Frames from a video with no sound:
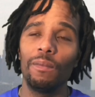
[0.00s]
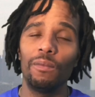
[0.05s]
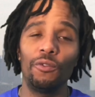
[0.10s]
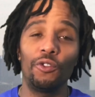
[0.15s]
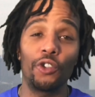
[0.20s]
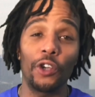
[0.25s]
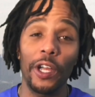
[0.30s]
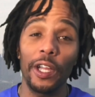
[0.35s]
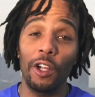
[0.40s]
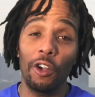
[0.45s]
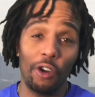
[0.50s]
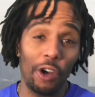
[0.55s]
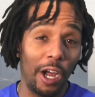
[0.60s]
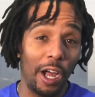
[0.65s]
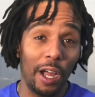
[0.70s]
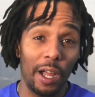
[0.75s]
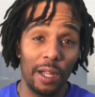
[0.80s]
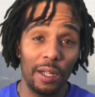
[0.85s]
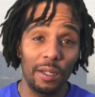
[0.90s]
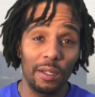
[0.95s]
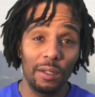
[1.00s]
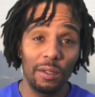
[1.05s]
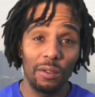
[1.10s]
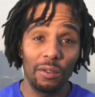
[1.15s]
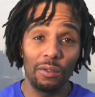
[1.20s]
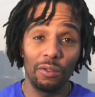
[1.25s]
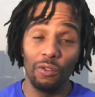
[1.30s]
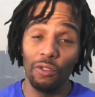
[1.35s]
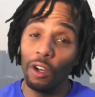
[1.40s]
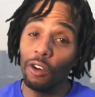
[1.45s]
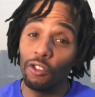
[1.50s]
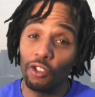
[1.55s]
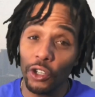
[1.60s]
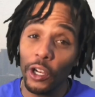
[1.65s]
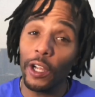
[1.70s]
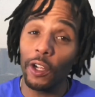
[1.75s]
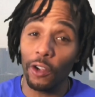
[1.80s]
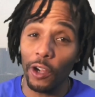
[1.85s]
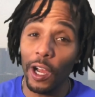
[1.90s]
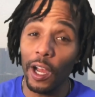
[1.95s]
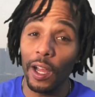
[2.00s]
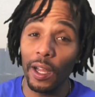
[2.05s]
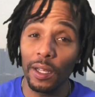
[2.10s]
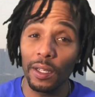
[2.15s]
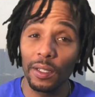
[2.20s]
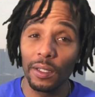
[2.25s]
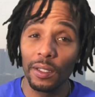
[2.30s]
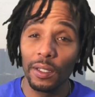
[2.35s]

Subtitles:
Drake cried. You know Drake cried.